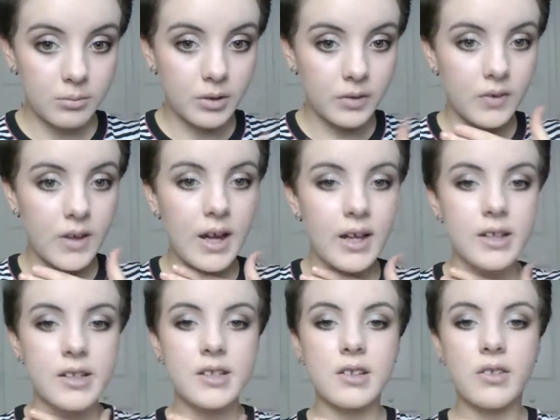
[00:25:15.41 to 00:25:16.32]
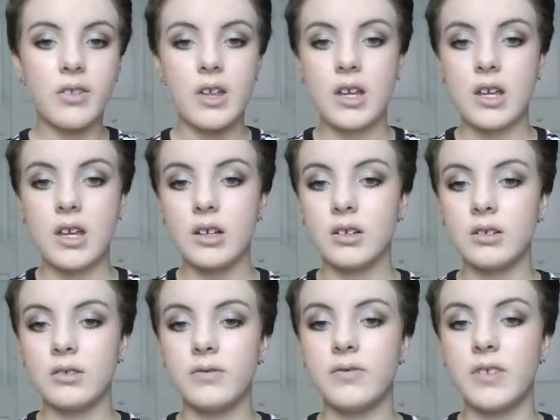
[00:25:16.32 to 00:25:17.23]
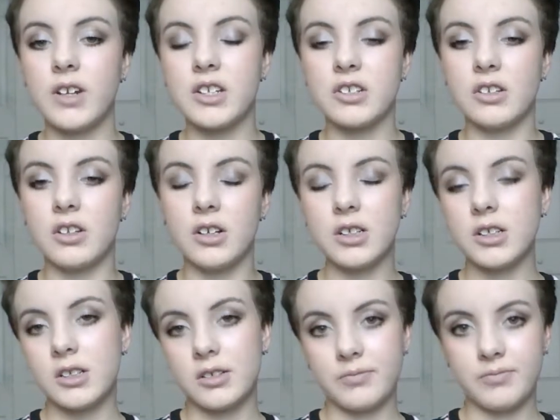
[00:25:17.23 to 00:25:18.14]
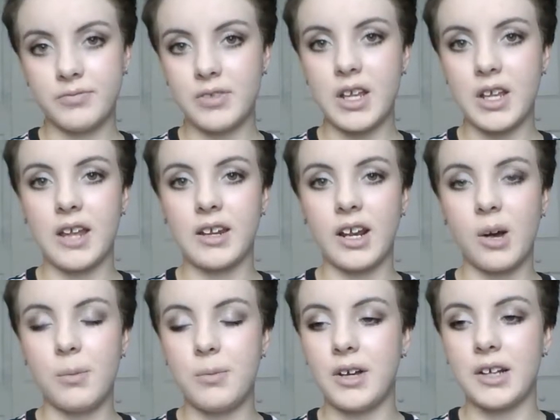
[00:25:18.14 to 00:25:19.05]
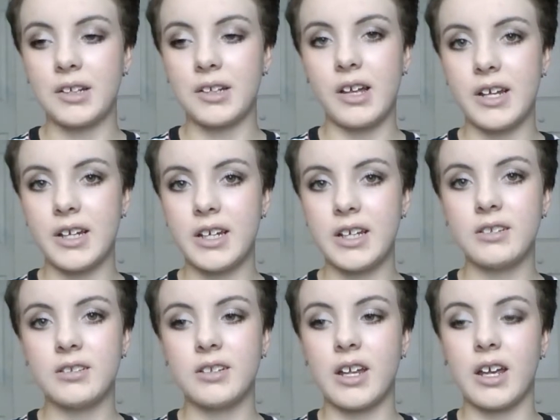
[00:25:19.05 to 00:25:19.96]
But that is the finished look, and I hope you guys like it.